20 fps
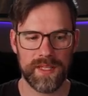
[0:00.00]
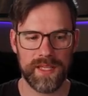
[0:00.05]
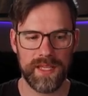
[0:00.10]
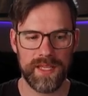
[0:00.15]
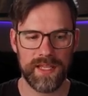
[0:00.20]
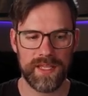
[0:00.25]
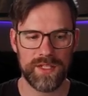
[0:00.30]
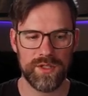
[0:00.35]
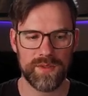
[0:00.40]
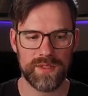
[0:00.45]

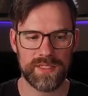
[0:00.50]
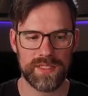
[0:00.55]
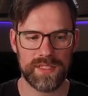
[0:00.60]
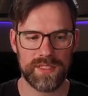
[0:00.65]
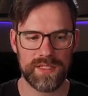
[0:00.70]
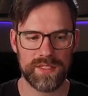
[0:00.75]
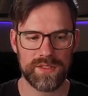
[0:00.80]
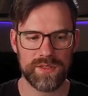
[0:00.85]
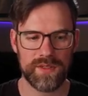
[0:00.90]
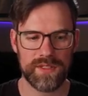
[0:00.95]
And you can see
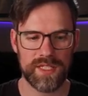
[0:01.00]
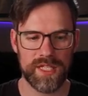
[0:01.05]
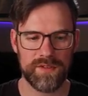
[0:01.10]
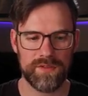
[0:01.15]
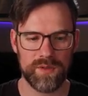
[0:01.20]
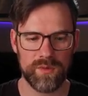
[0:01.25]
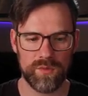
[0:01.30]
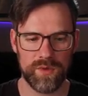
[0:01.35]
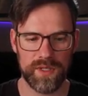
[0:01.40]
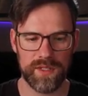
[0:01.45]
this looks
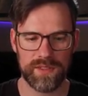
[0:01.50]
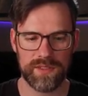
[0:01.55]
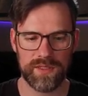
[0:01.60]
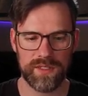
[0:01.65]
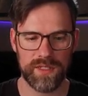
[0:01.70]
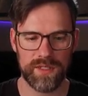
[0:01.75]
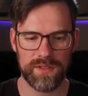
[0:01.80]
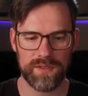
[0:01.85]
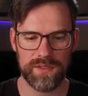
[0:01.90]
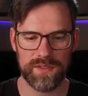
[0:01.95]
even worse.
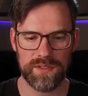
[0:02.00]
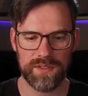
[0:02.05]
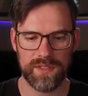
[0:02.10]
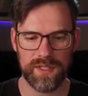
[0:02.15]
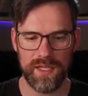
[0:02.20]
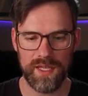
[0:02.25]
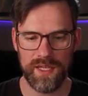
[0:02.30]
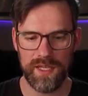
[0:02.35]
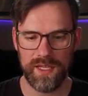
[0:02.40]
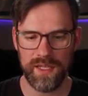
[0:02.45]
There's
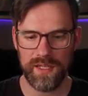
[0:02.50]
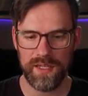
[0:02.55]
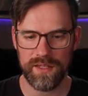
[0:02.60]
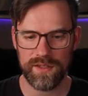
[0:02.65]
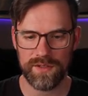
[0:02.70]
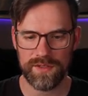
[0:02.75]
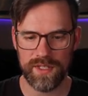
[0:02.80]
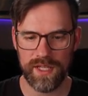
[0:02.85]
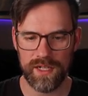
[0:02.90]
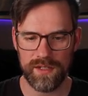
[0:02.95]

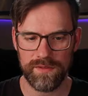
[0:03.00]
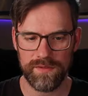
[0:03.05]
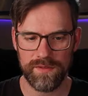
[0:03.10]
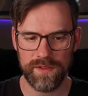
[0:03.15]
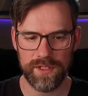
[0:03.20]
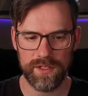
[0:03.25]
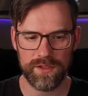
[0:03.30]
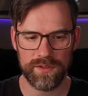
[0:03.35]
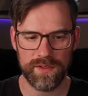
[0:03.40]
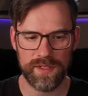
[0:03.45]
kind of
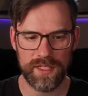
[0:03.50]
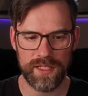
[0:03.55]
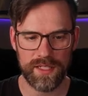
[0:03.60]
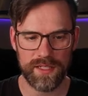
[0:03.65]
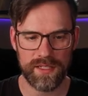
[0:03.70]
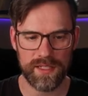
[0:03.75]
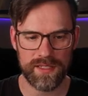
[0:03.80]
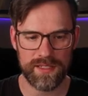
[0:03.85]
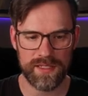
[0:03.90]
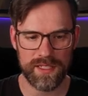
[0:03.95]

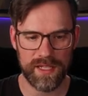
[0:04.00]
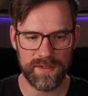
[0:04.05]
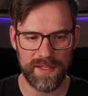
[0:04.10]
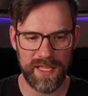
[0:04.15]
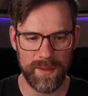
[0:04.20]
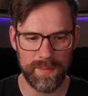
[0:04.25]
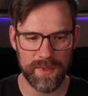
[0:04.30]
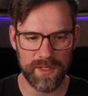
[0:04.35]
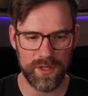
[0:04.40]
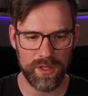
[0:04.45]
flickering and stuff
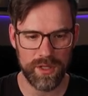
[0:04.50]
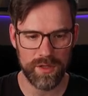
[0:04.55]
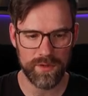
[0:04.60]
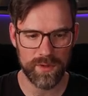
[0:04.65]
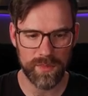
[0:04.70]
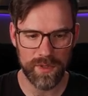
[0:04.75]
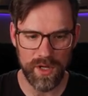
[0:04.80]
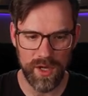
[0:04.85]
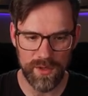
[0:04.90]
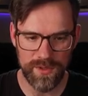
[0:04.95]
happening all
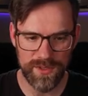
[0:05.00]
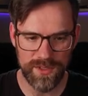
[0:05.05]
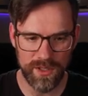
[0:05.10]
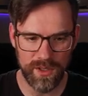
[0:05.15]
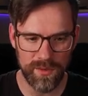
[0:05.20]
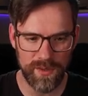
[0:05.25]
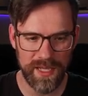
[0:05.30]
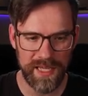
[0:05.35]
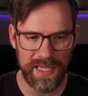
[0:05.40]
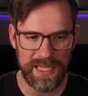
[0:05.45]
over, but
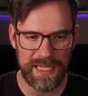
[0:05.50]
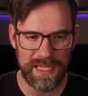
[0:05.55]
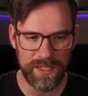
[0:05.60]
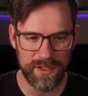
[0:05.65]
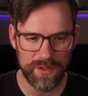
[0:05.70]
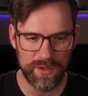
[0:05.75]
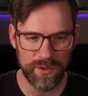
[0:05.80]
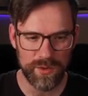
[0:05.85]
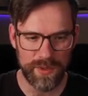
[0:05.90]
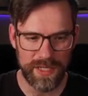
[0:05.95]
also
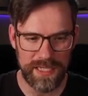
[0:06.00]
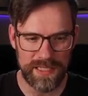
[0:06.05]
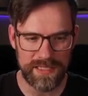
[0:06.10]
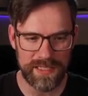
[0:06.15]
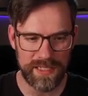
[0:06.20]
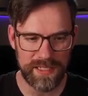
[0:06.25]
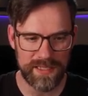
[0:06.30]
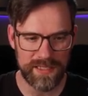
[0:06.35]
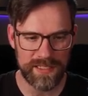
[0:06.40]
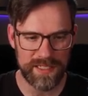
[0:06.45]

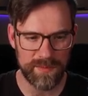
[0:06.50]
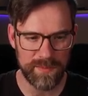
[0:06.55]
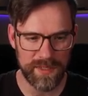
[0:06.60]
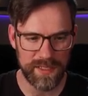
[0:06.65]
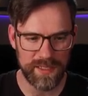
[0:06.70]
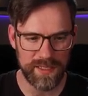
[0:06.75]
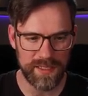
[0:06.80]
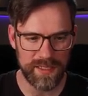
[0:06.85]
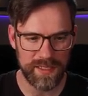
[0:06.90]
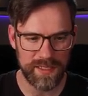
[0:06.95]
crazy
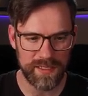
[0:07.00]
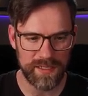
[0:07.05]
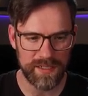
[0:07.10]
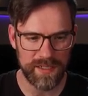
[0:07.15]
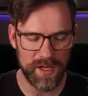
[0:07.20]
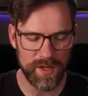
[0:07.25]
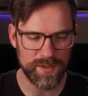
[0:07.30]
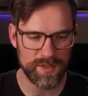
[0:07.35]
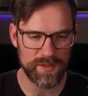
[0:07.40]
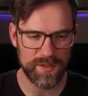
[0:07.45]
instability.
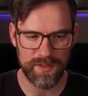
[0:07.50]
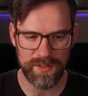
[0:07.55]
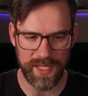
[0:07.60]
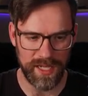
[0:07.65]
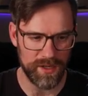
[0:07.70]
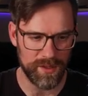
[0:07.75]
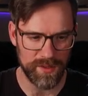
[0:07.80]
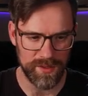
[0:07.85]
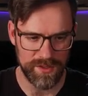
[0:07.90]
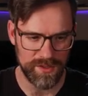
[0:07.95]
Also, there's
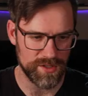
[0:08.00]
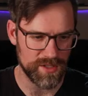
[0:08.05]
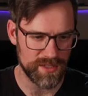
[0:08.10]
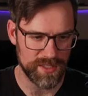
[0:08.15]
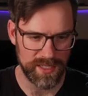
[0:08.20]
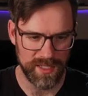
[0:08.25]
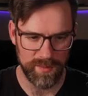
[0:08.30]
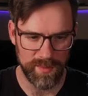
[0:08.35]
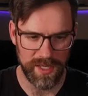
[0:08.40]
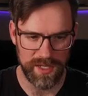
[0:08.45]
errors
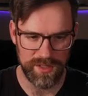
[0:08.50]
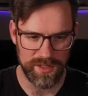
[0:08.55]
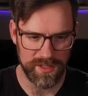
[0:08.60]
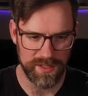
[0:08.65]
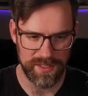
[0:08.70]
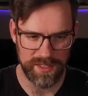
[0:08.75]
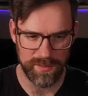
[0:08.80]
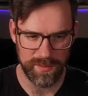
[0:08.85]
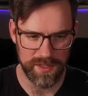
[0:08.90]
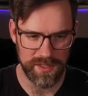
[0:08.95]
just in the
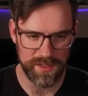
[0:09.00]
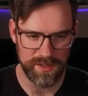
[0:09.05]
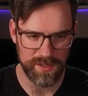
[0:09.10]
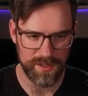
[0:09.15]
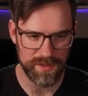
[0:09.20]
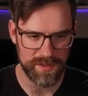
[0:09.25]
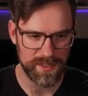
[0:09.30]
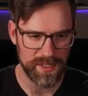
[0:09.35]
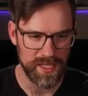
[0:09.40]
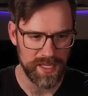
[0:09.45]
meshes and the
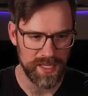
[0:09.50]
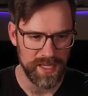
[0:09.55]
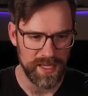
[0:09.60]
materials.